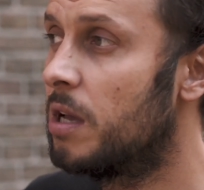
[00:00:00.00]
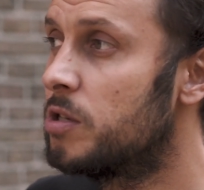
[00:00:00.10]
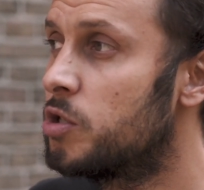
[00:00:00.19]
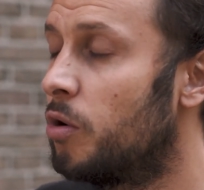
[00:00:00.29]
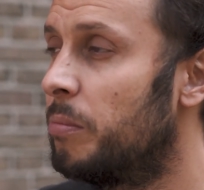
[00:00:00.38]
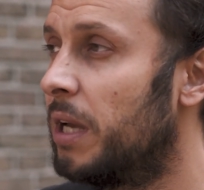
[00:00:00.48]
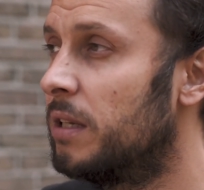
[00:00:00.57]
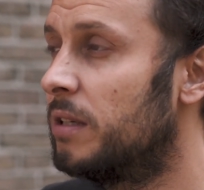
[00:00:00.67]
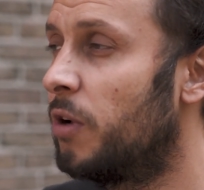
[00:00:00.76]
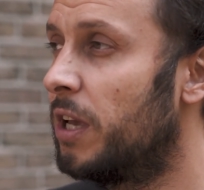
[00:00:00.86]
so
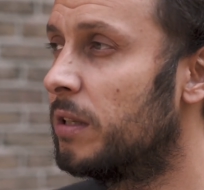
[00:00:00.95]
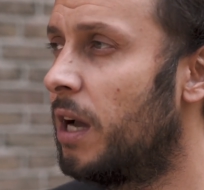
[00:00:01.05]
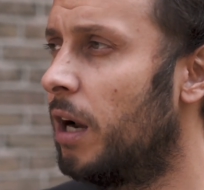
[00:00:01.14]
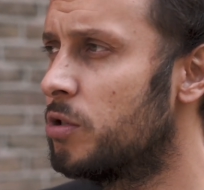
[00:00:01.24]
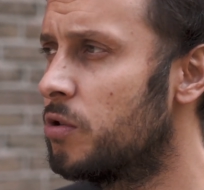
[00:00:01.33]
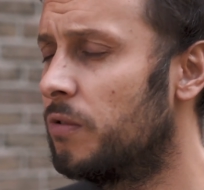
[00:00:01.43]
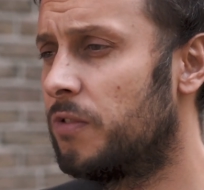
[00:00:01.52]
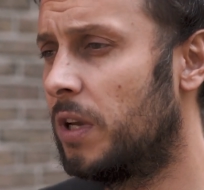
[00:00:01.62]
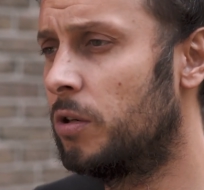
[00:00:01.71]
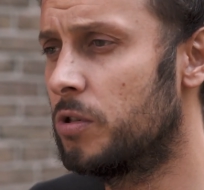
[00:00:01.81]
many great cultural
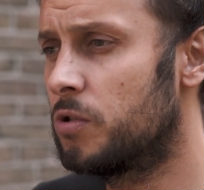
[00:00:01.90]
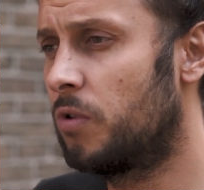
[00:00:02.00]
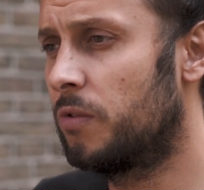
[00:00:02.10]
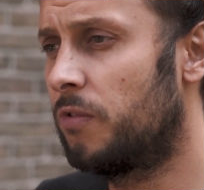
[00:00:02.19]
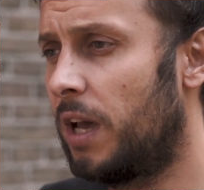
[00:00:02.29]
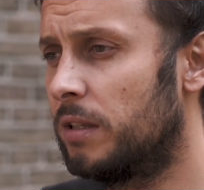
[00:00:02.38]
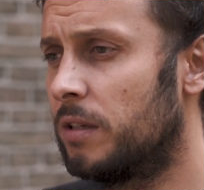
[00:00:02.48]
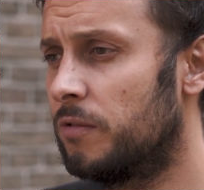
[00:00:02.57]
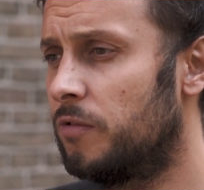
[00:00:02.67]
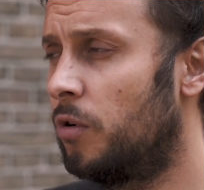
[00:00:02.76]
figures who are
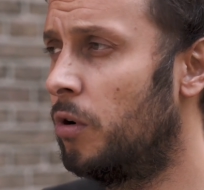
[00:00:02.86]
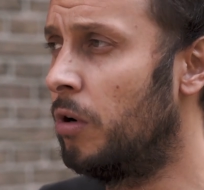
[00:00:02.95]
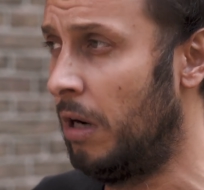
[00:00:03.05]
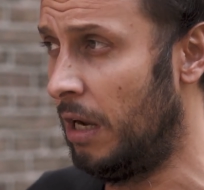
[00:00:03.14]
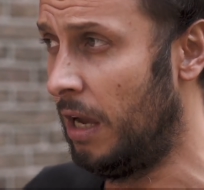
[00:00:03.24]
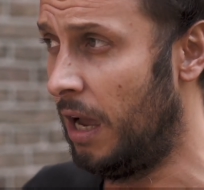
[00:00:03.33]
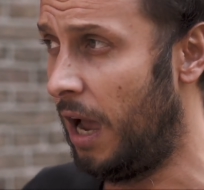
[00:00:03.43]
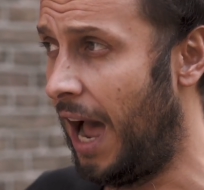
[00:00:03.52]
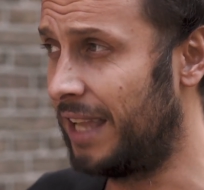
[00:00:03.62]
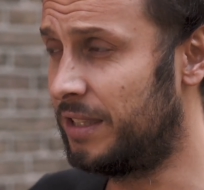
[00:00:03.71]
fighting for
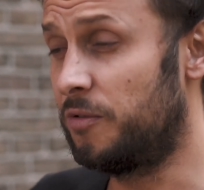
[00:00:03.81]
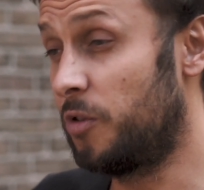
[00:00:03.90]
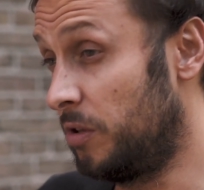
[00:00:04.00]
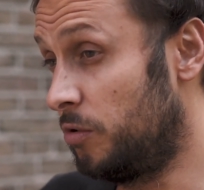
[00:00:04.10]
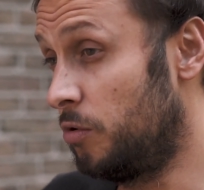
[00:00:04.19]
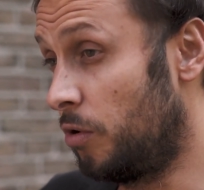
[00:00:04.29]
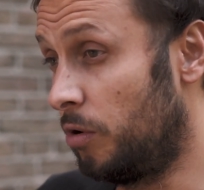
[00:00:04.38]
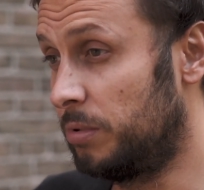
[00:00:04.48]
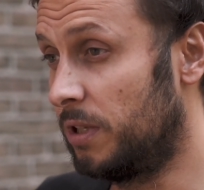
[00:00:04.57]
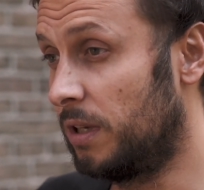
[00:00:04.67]
a different
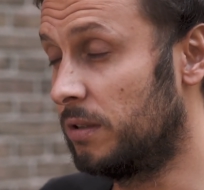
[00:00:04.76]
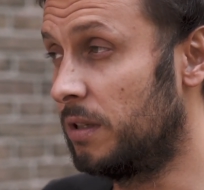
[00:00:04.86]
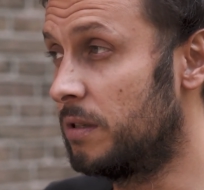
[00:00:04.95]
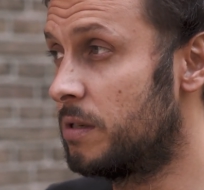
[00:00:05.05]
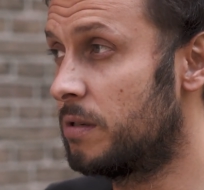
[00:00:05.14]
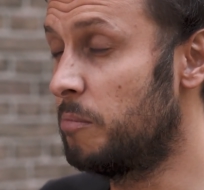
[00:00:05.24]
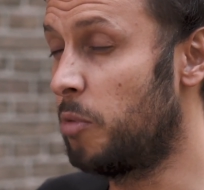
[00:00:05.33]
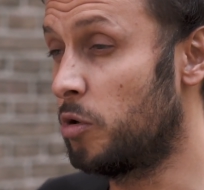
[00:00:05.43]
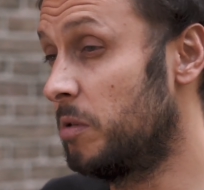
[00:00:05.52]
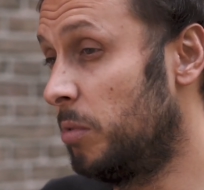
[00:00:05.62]
Europe that it's
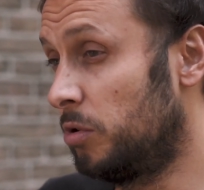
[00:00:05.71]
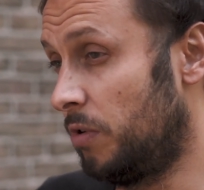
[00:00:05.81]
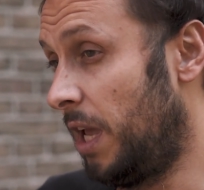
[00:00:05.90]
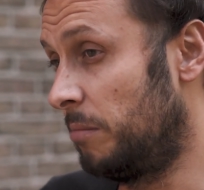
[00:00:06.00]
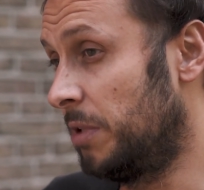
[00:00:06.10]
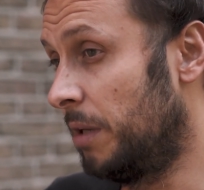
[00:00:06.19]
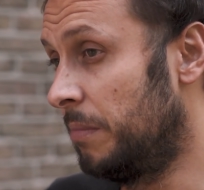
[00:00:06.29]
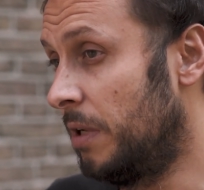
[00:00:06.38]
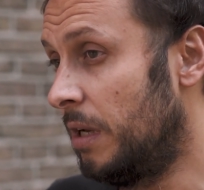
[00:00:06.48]
impossible to name them.